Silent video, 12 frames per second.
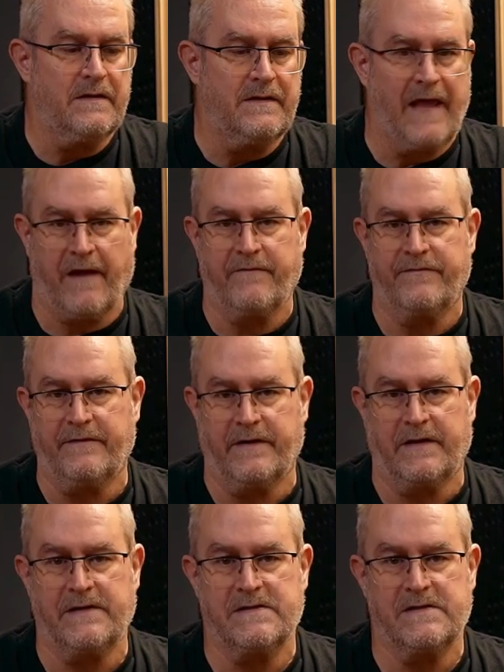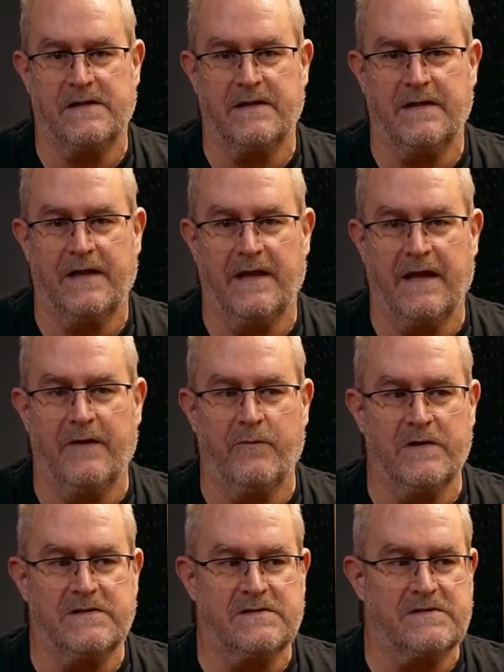that fix. It
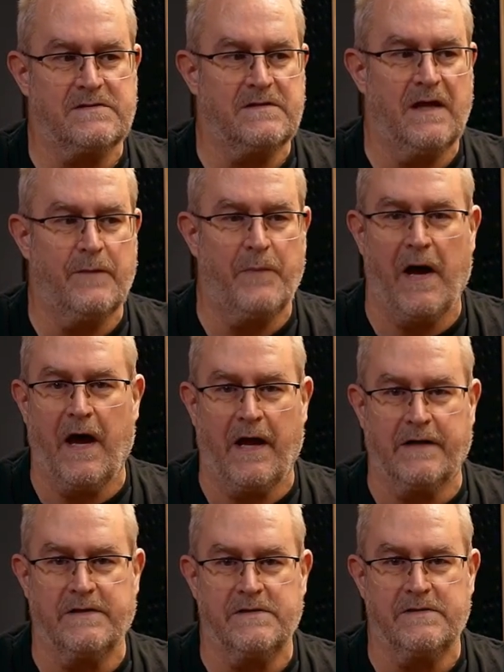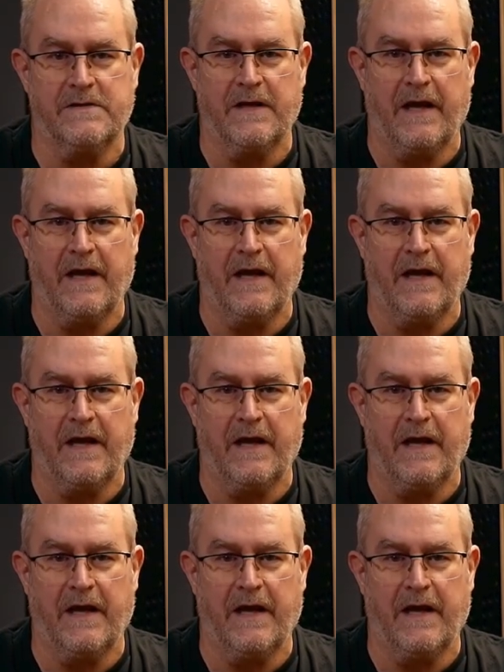was a bodge.